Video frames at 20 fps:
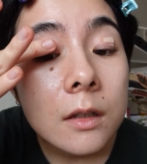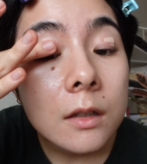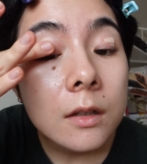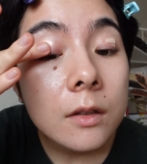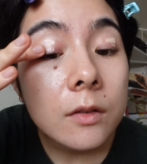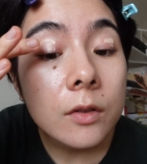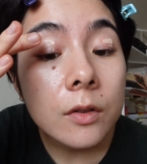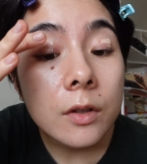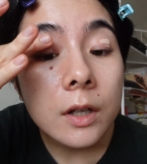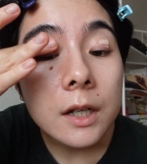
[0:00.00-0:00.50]

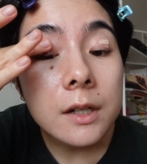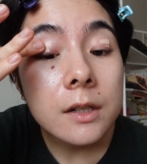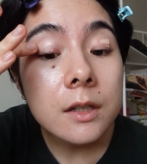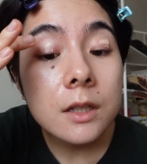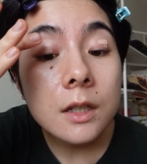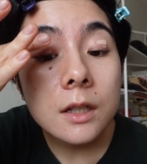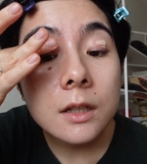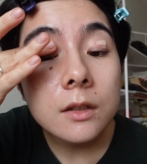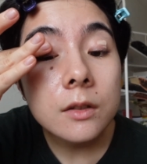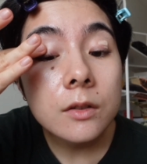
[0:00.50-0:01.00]
So I
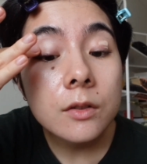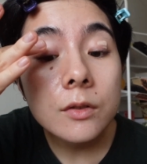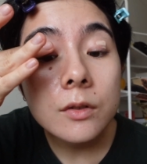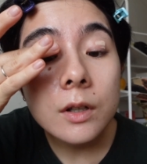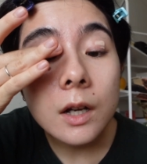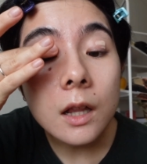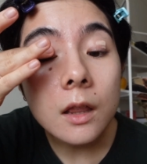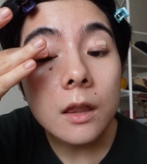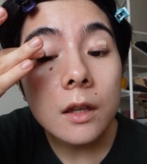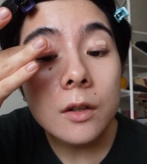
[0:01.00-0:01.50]
just do
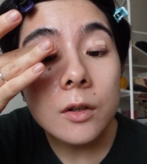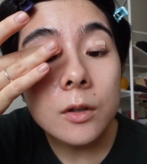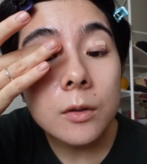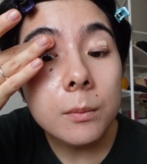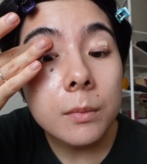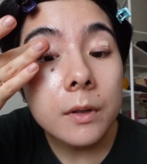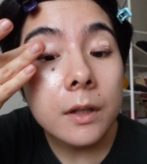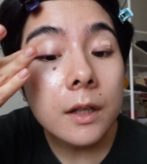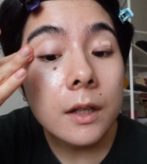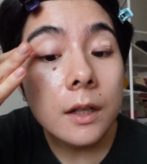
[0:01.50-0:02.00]
a little
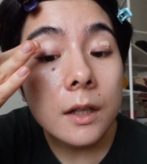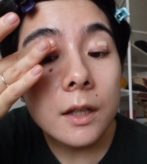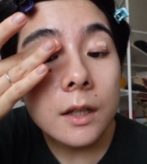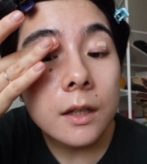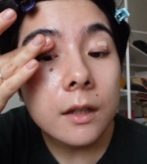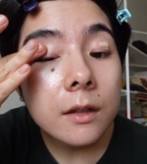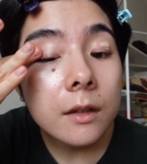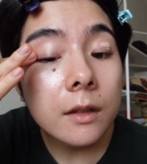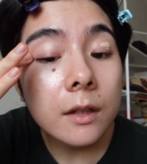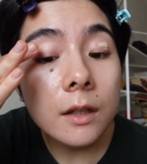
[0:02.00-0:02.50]
bit,
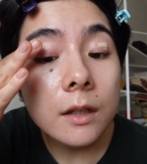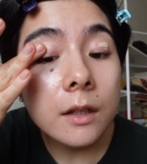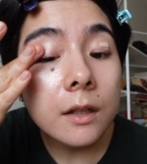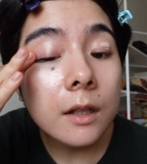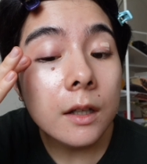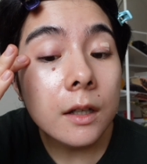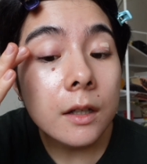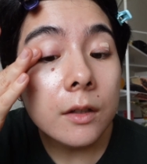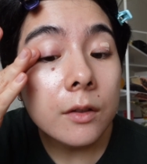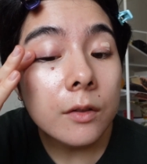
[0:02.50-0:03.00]
and then
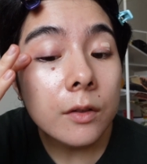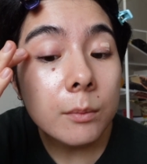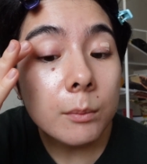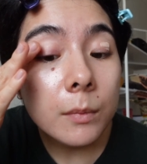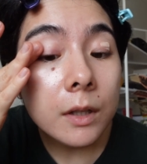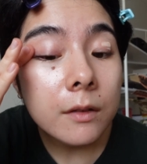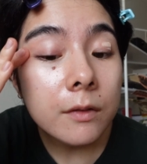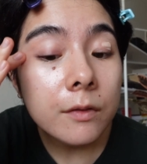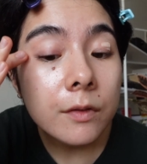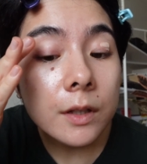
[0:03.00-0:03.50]
I use
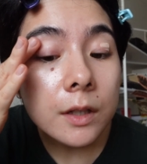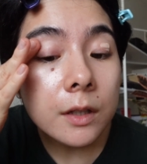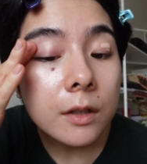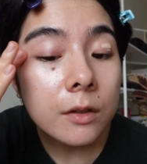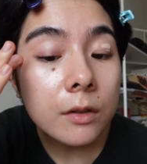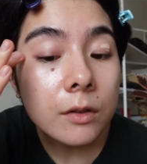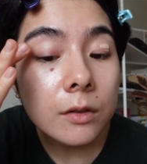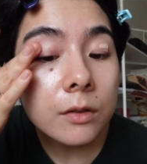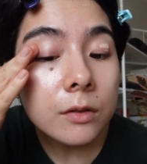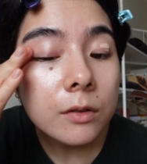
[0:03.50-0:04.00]
my
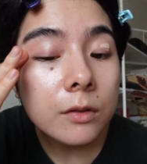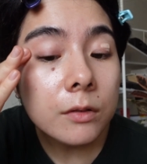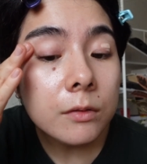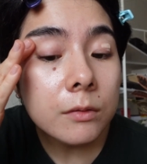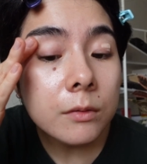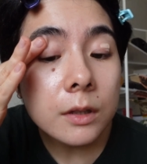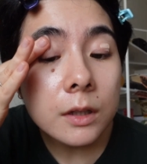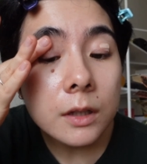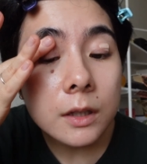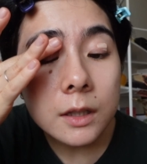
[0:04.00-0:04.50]
finger to
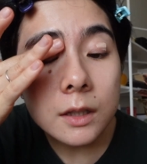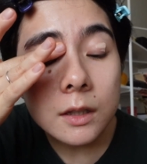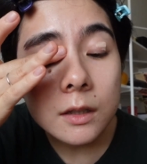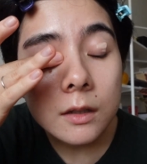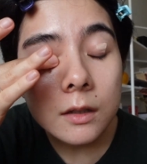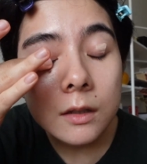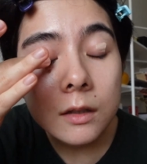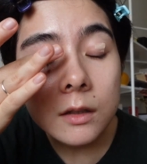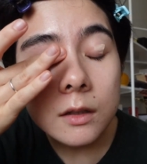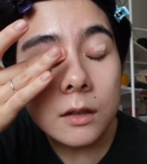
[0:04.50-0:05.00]
really,
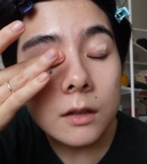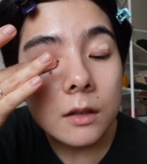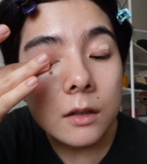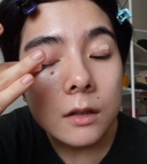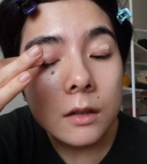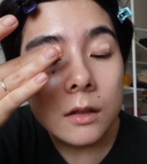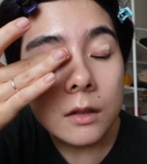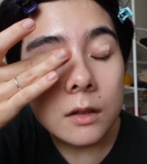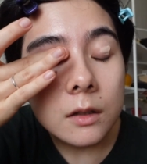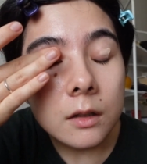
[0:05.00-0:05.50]

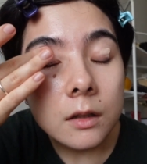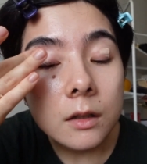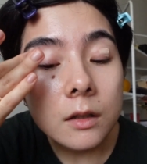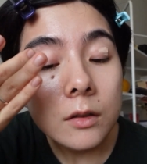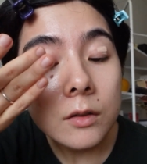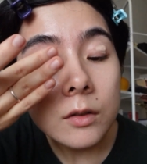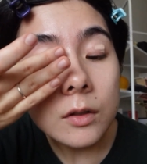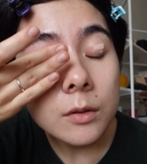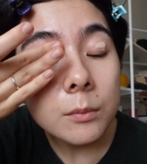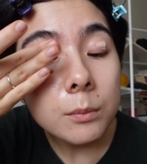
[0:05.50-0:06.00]

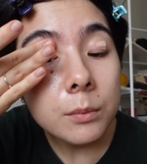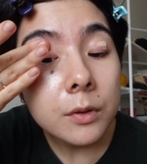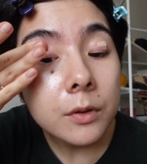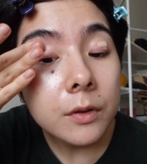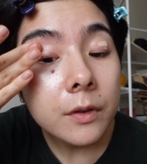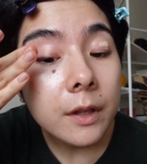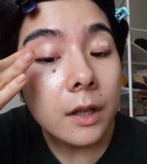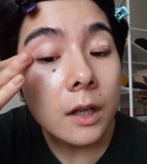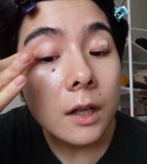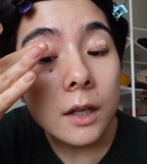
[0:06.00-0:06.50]
you know,
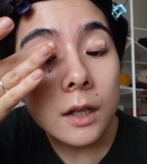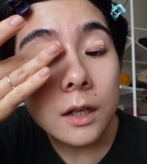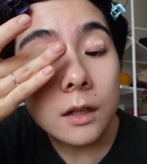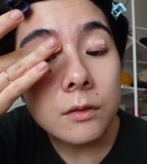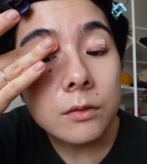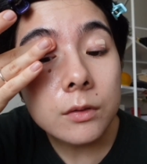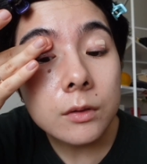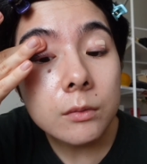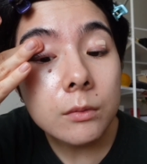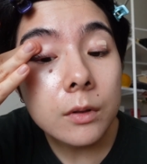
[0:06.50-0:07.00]
put that
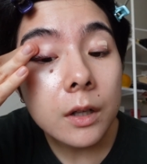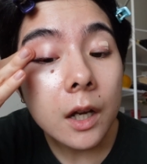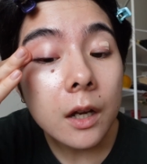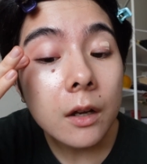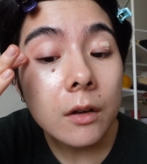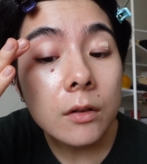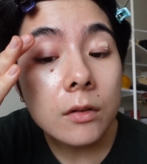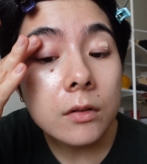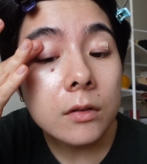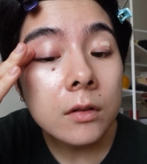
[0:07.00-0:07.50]

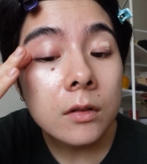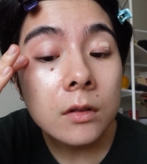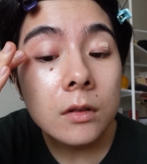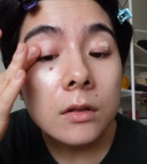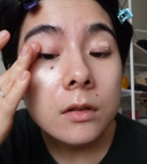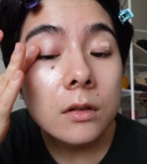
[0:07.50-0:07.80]
everywhere.